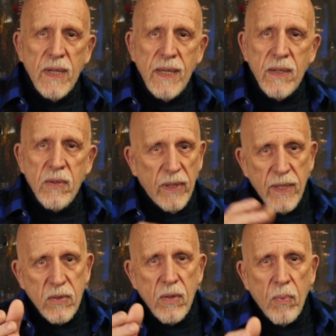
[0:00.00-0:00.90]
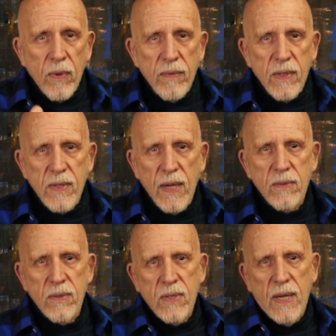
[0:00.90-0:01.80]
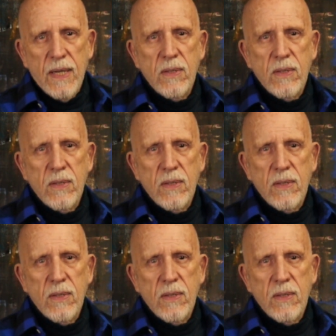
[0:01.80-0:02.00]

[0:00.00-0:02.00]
easily as the previous exercise.